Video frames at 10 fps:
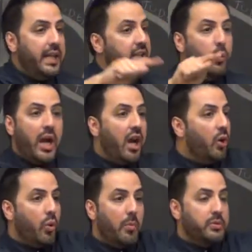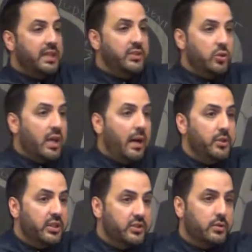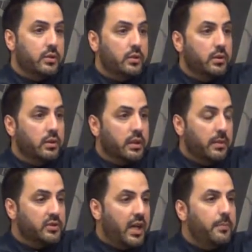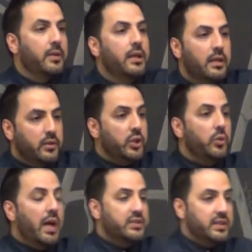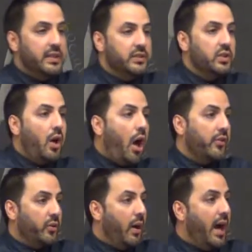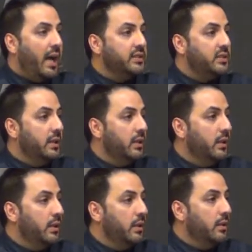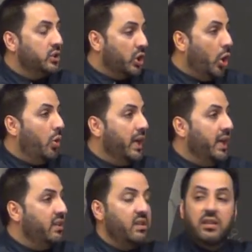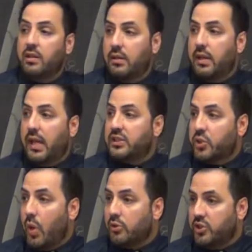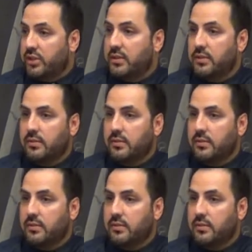Anywhere where a potential communist comes up, the U.S. is authorized to go in and squelch it.